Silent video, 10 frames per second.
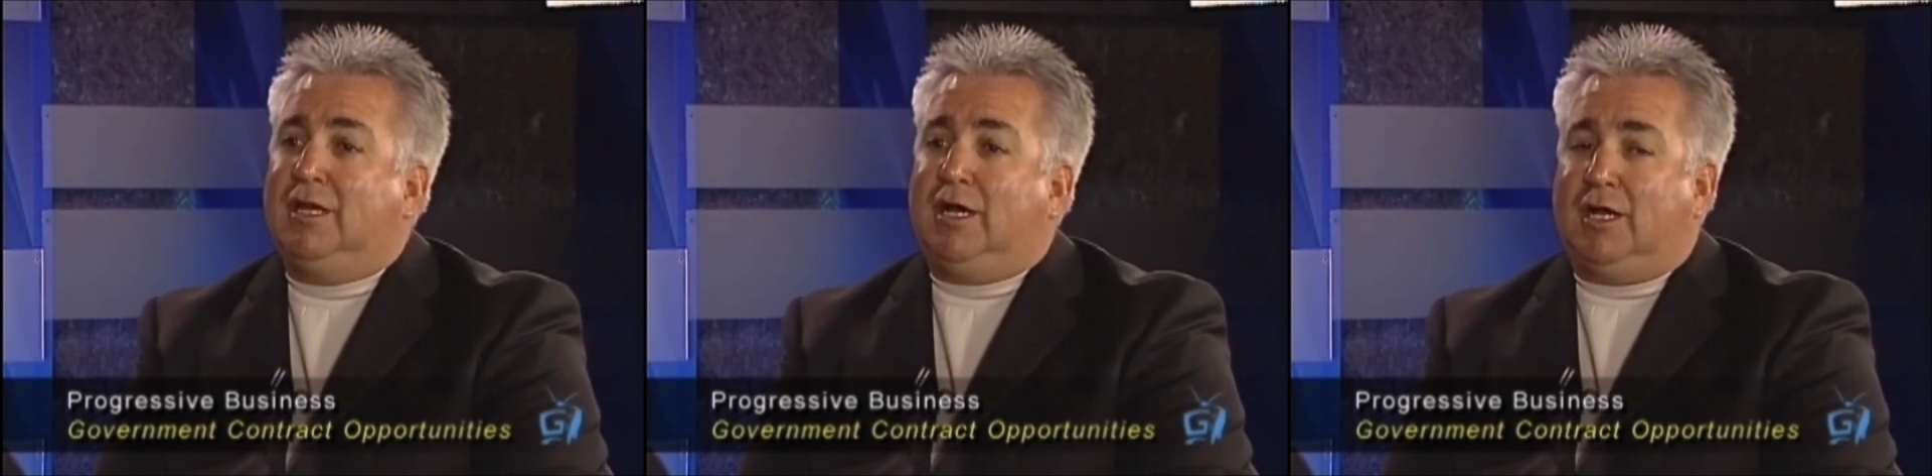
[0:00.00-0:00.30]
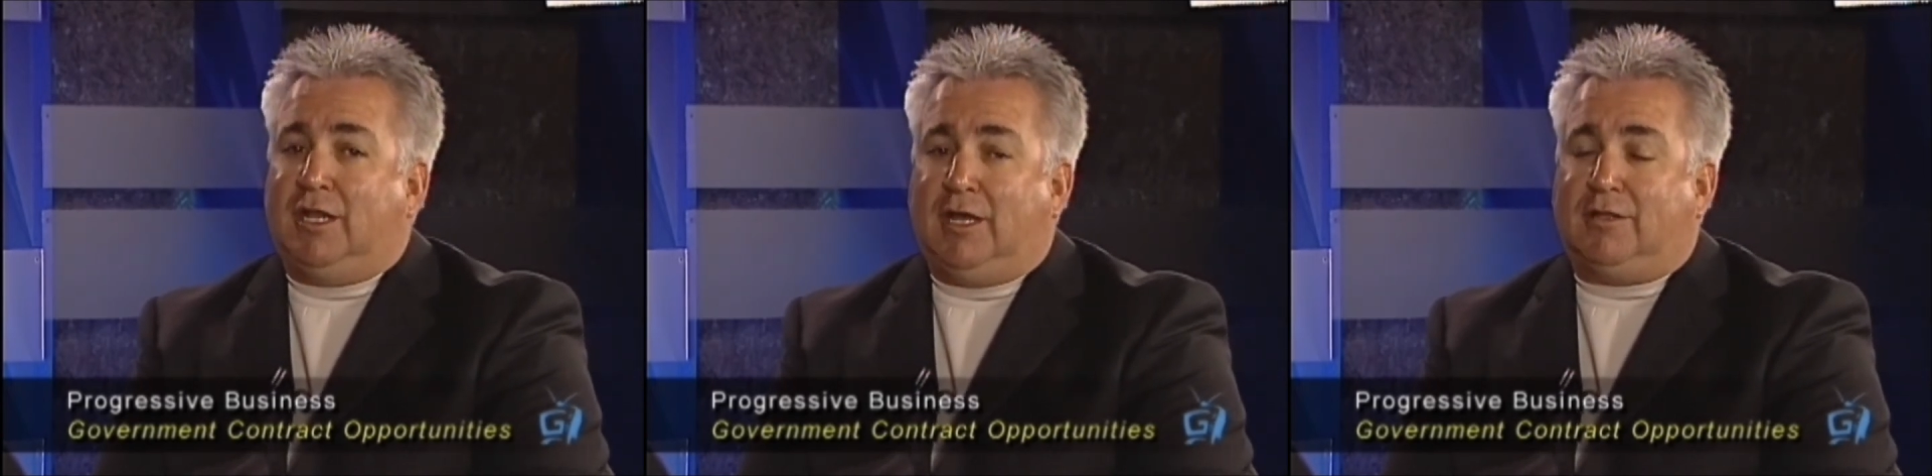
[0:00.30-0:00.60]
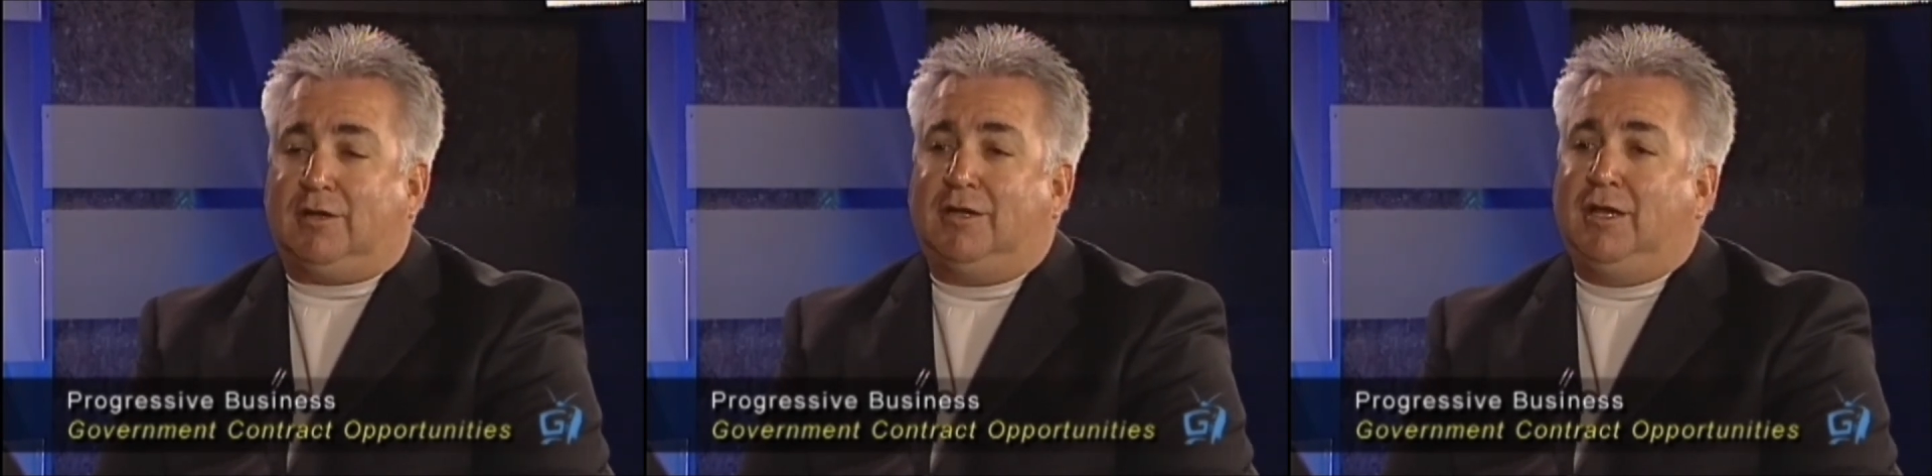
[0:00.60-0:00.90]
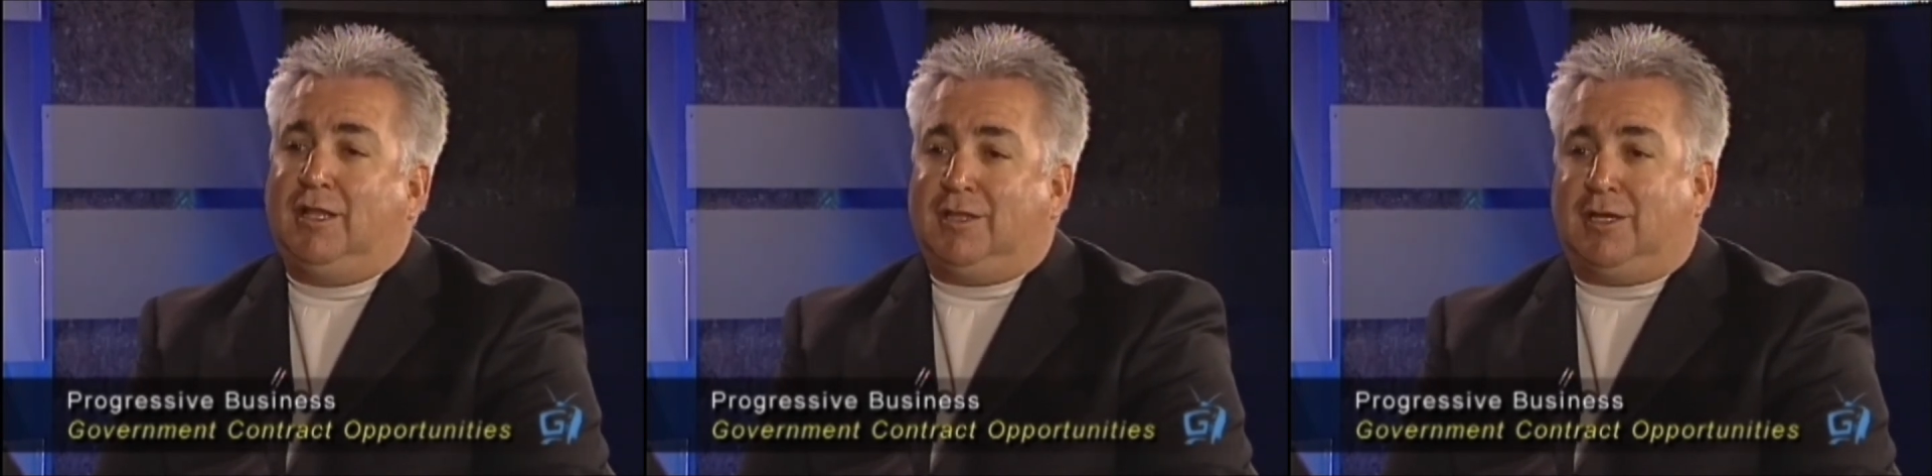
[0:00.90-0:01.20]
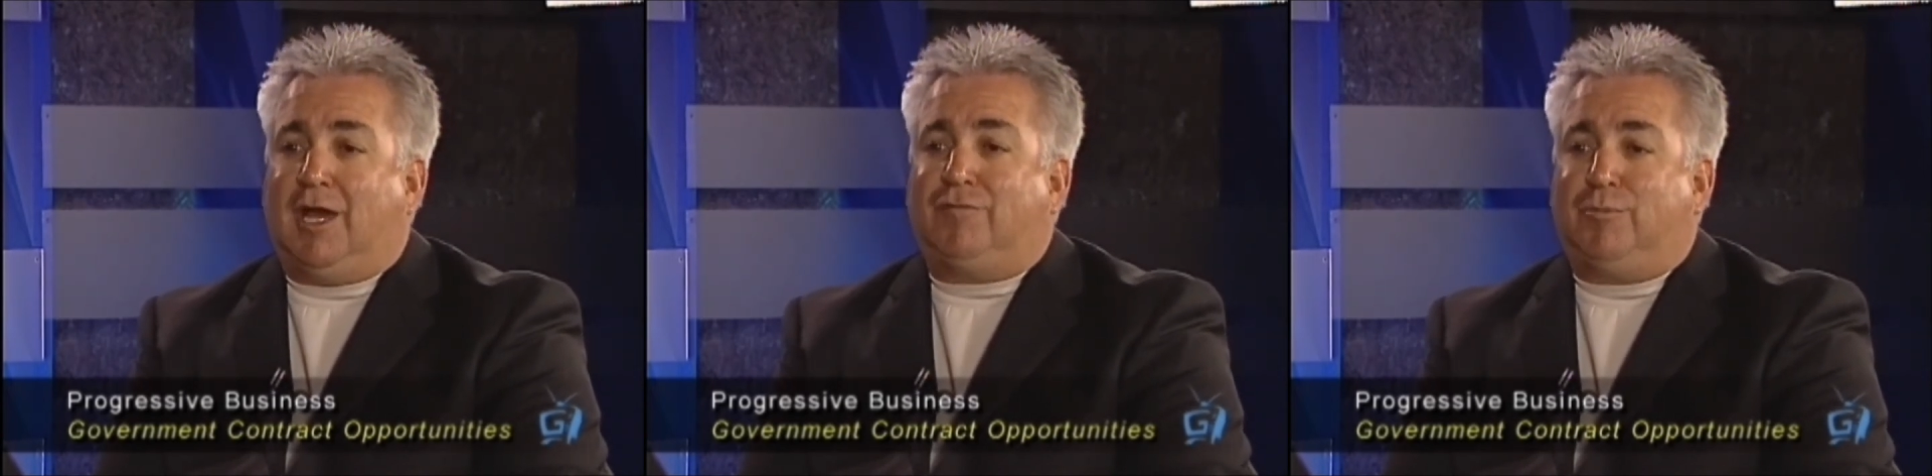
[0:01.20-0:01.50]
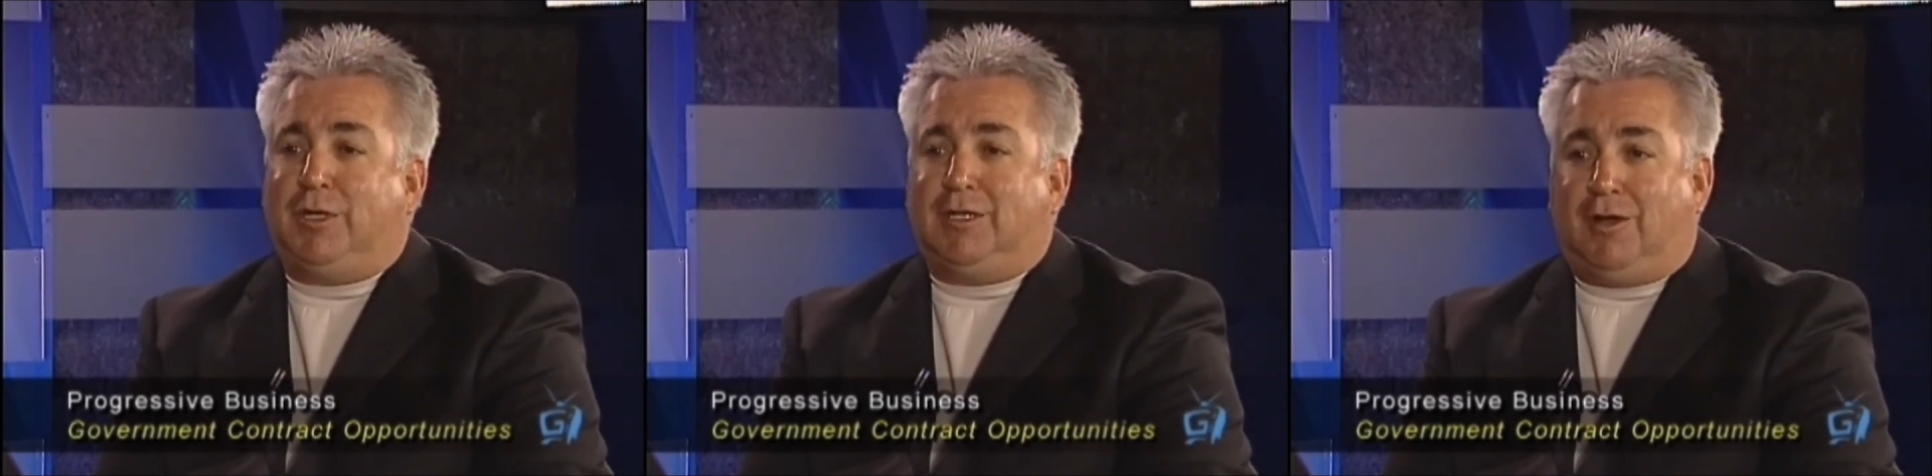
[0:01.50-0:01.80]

Another, the government,